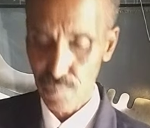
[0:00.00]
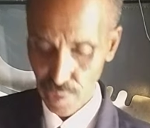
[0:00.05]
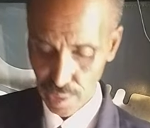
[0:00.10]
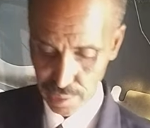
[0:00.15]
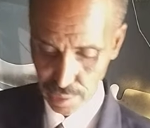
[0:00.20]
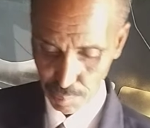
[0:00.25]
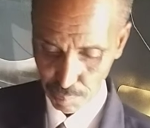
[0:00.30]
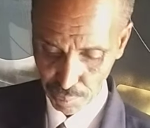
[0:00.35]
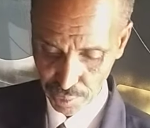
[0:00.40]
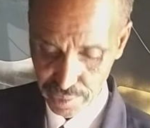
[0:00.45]
that
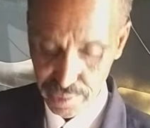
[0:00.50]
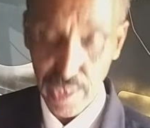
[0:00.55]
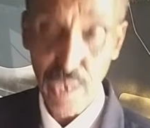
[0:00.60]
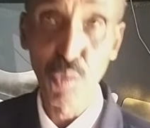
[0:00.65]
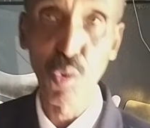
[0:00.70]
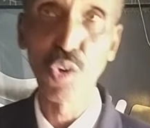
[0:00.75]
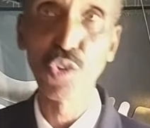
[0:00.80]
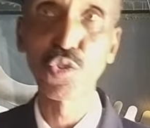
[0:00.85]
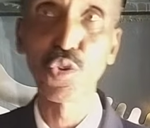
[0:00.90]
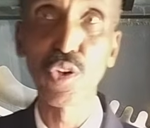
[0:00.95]
the
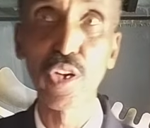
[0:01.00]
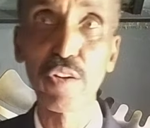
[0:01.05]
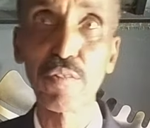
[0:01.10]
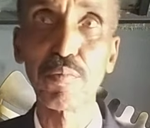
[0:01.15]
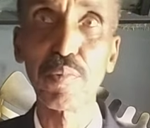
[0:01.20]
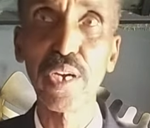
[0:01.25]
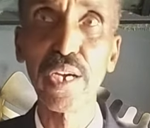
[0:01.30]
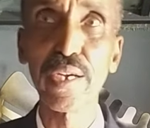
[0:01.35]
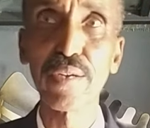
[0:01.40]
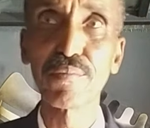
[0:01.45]
president was to give
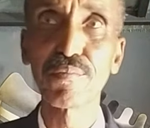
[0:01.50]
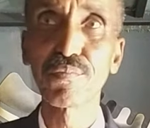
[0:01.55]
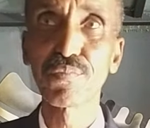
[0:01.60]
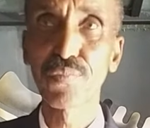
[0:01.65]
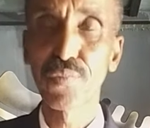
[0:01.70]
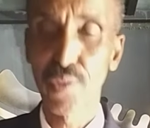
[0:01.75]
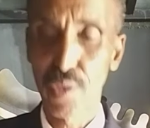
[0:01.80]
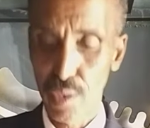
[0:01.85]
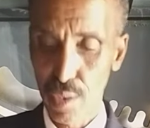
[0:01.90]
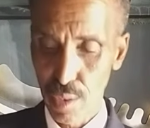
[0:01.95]
me,
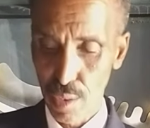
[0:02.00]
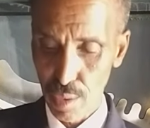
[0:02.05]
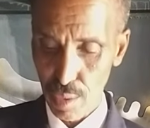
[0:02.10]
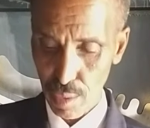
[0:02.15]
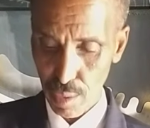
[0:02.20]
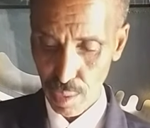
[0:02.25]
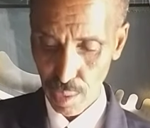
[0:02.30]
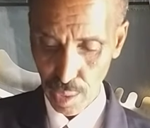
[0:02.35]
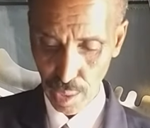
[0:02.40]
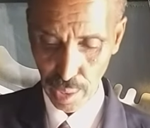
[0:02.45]

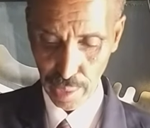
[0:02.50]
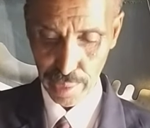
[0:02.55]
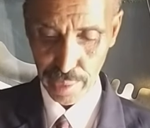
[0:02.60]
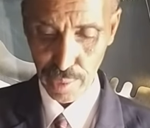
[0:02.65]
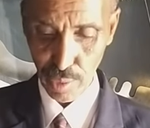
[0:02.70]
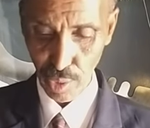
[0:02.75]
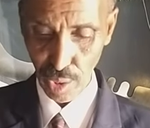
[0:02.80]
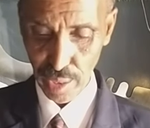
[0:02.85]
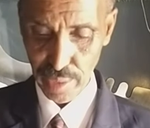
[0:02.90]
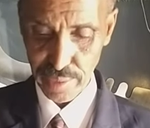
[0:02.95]
and
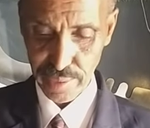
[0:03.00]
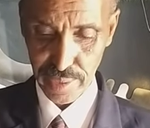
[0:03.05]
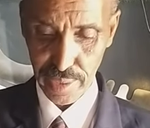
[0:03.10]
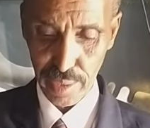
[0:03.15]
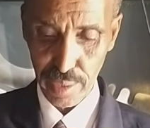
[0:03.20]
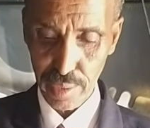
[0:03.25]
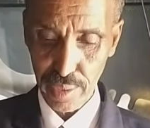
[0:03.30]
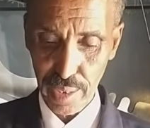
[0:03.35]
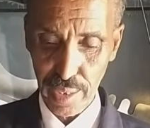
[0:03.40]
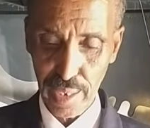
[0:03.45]
you can
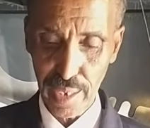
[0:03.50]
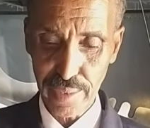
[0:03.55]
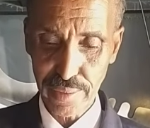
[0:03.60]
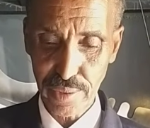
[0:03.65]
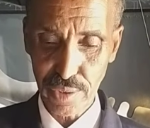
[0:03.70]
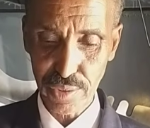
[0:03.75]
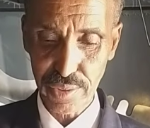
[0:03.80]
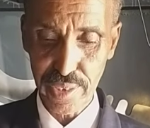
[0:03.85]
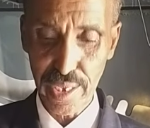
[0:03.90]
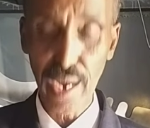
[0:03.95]
see the
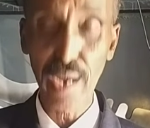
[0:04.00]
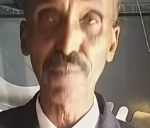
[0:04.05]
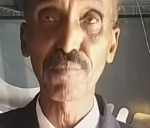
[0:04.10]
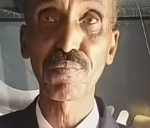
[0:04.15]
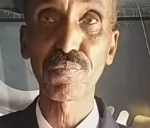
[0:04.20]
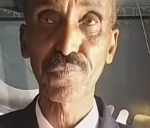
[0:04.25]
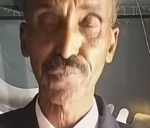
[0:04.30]
lessons here.